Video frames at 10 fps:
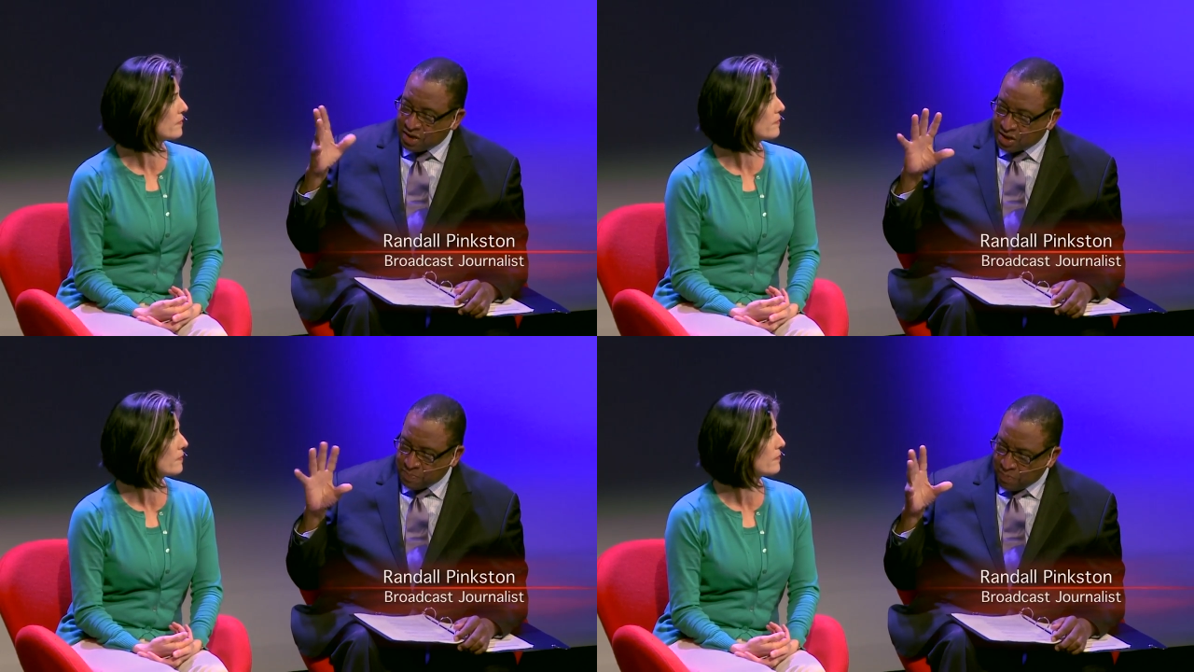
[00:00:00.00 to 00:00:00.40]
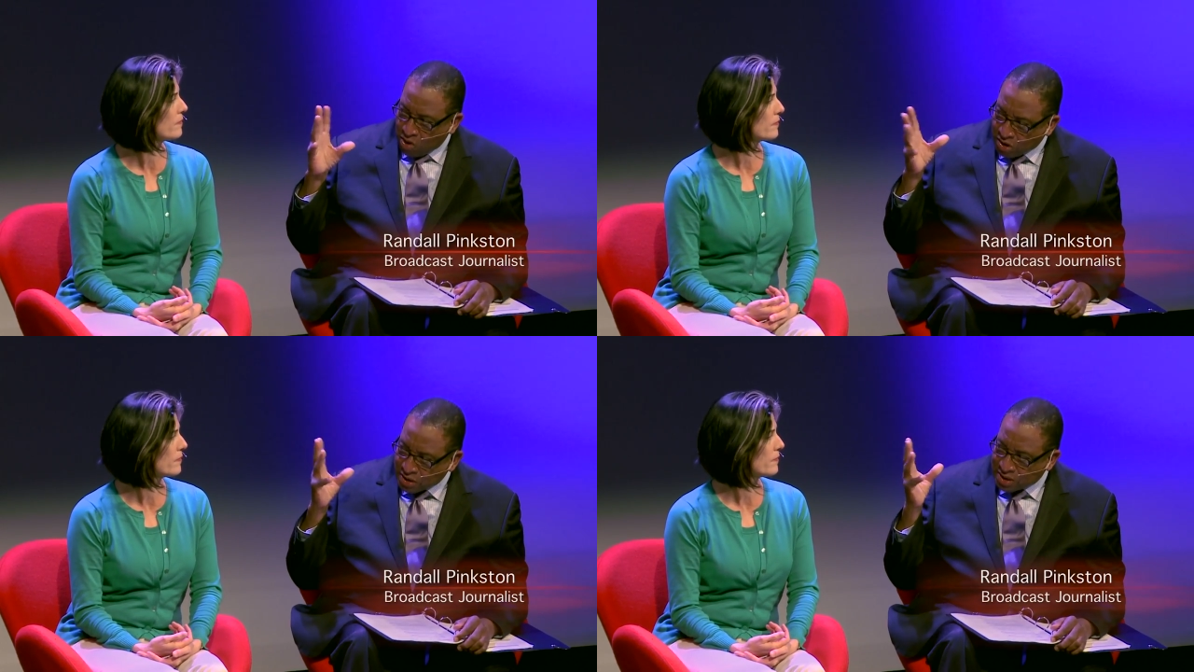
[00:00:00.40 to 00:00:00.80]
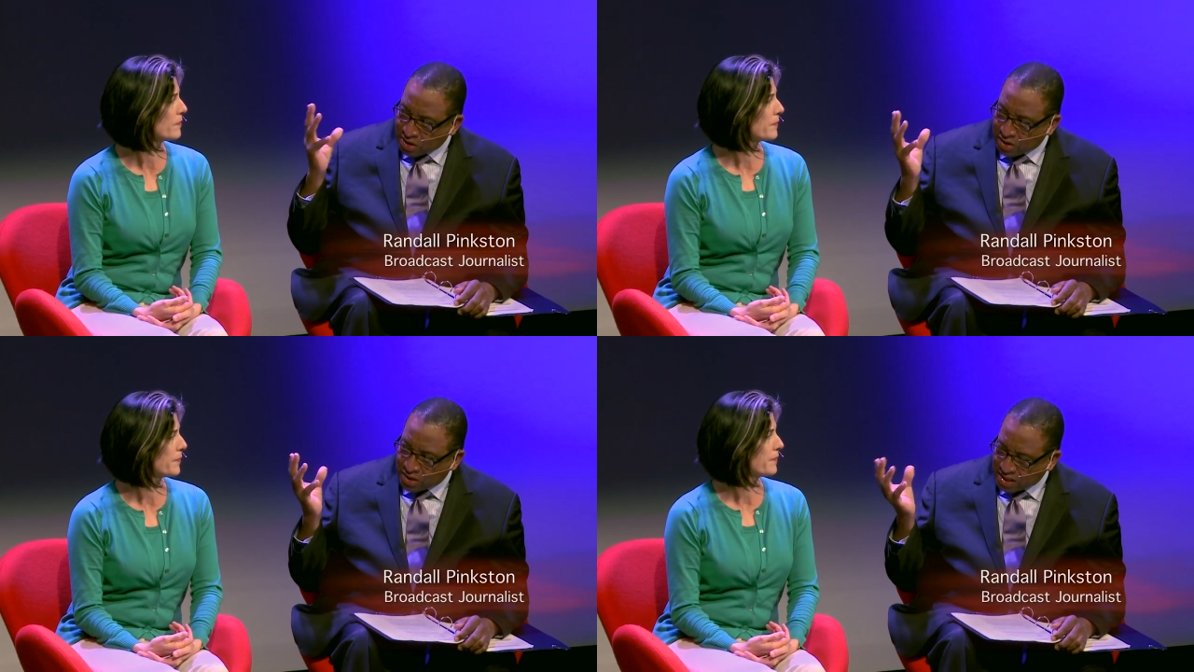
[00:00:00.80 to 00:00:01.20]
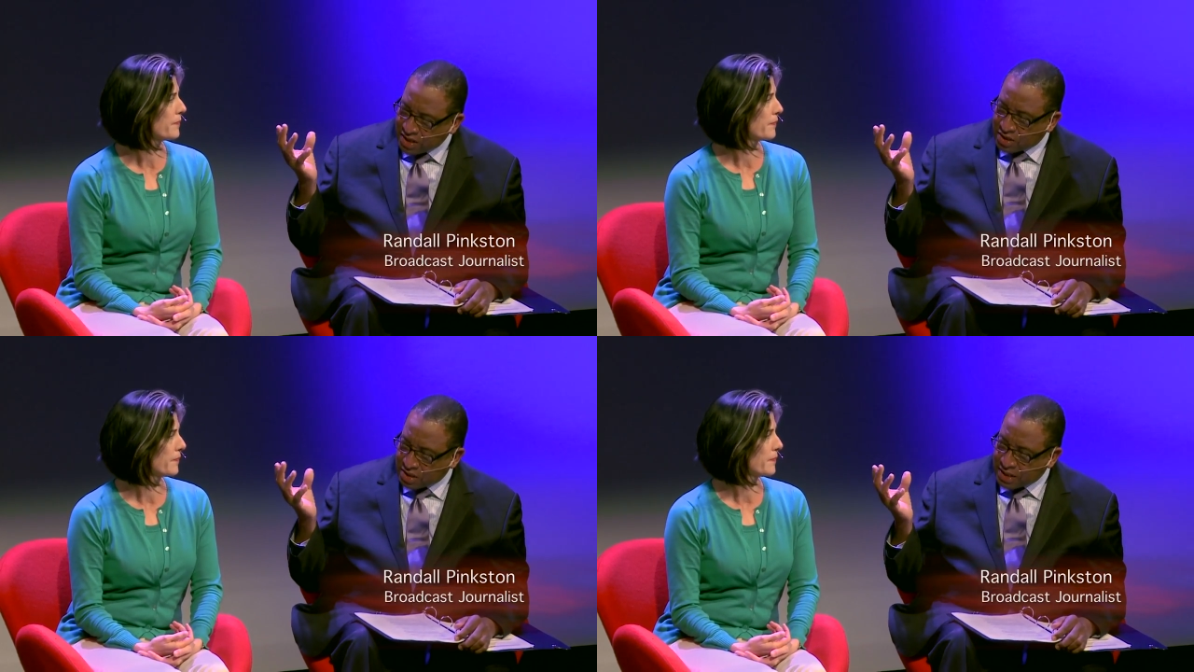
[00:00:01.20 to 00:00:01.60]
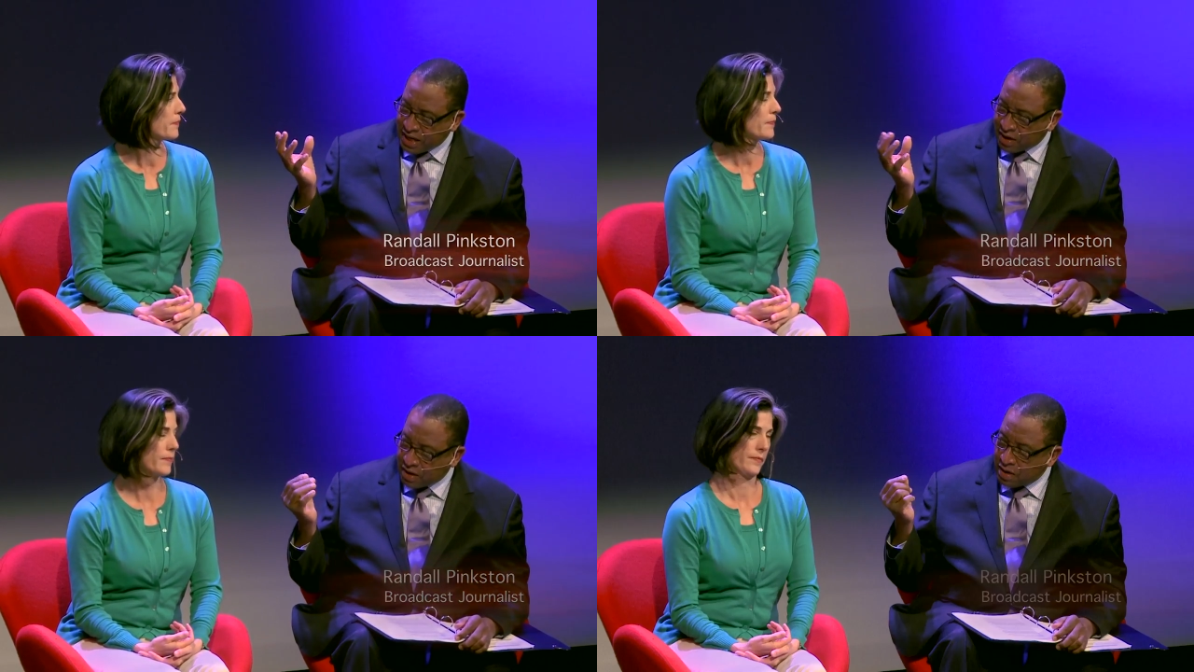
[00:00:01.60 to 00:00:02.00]
Speaker 1: sparse census
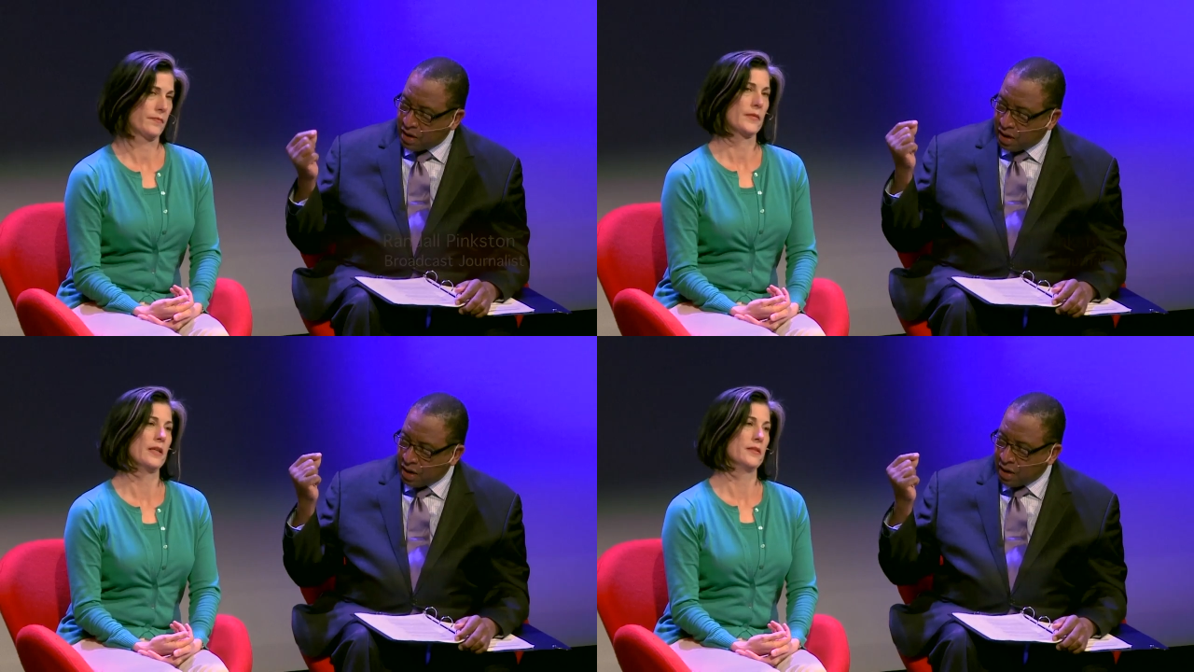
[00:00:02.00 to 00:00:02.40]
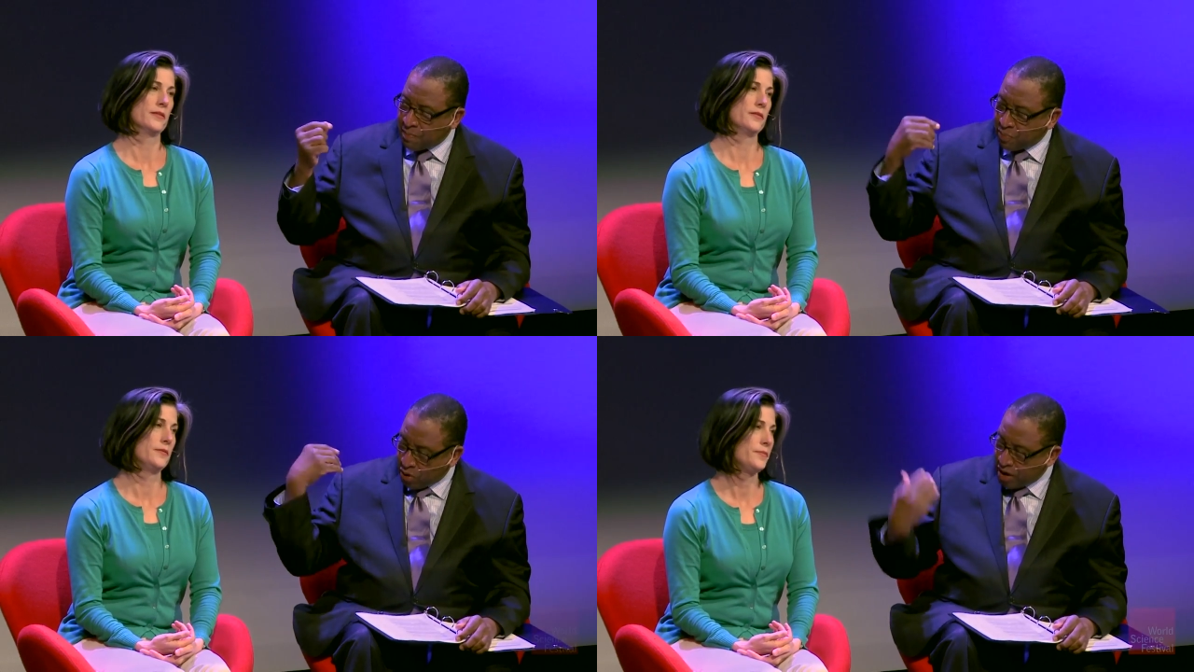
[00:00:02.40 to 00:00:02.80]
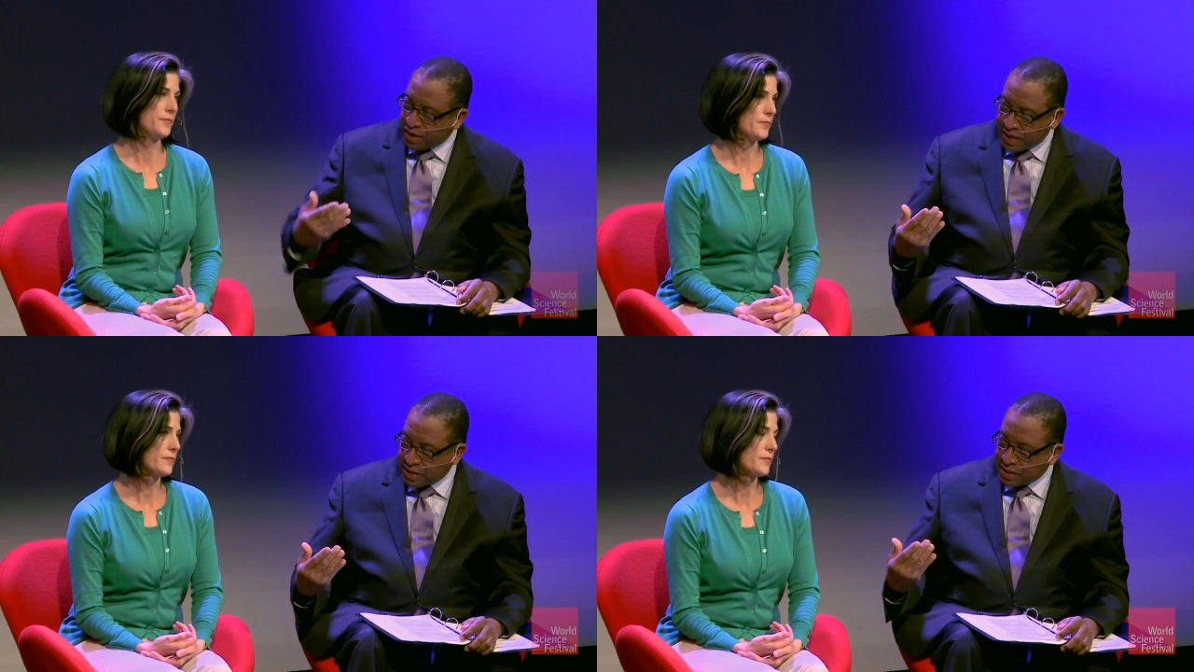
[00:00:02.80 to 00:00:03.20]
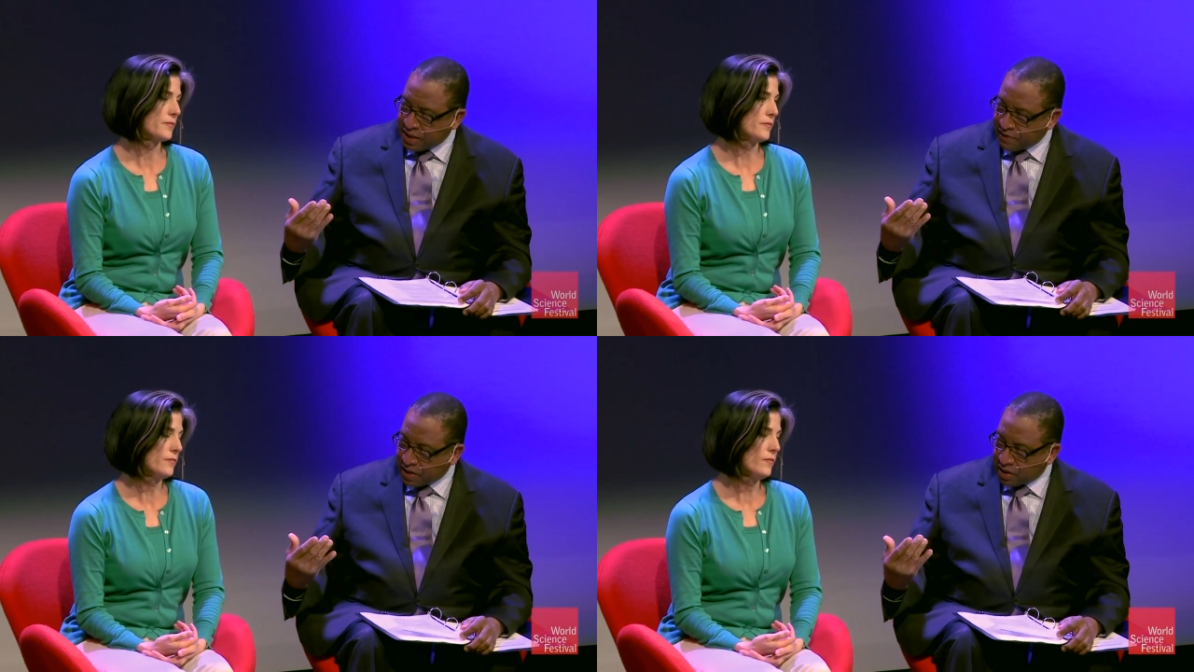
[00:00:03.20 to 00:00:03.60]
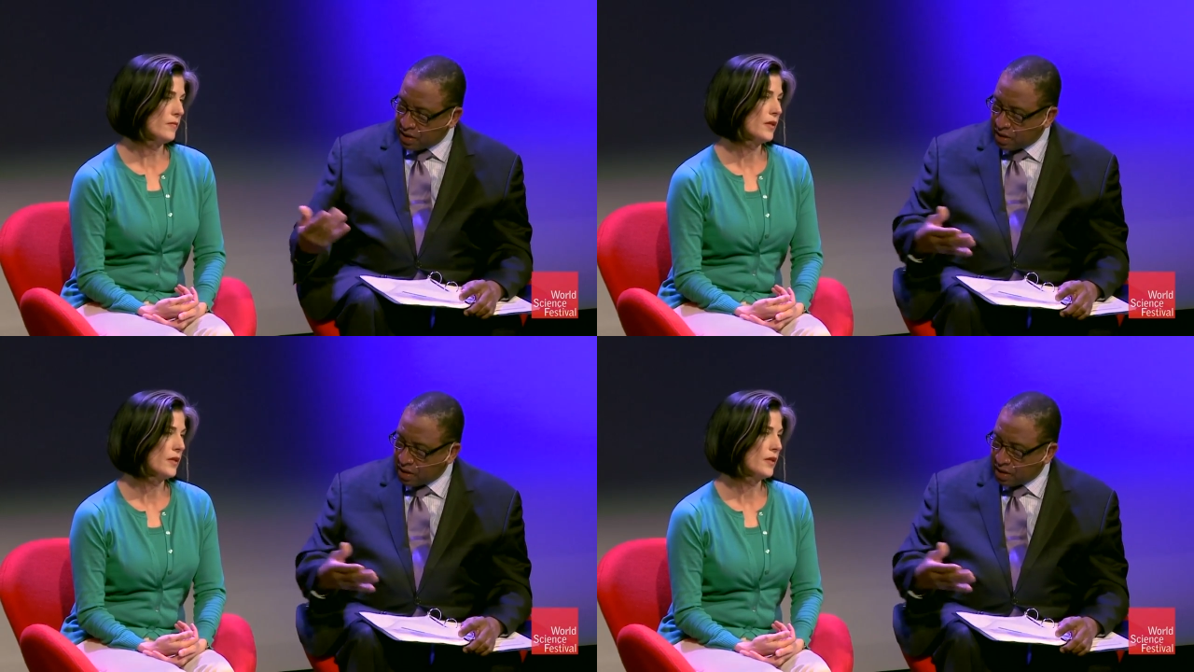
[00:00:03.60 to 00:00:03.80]
data prior to 1870.